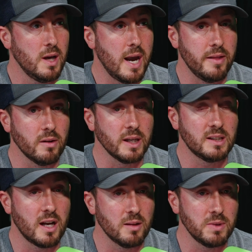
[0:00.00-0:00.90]
and they're like
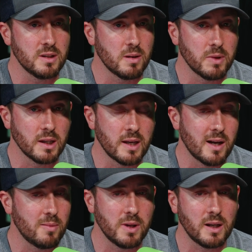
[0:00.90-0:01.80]
telling me something like that.
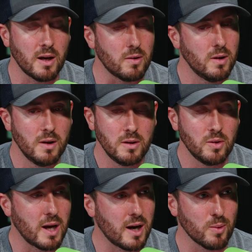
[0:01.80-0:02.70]
I'm like, yo, you
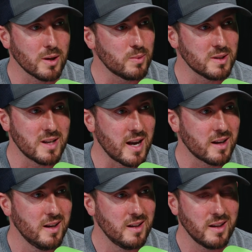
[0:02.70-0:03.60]
gotta work with Zach,
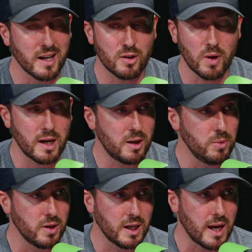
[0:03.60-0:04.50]
like great
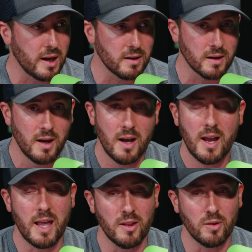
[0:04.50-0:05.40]
communicator.
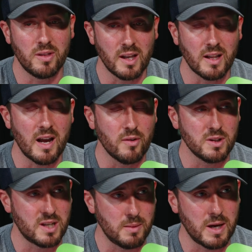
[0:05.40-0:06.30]
And the thing that I've always
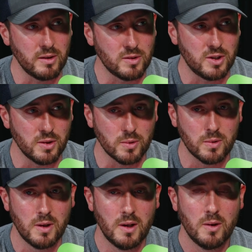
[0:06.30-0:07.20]
said about you too,
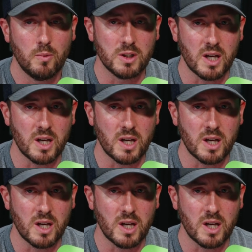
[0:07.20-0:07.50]
which I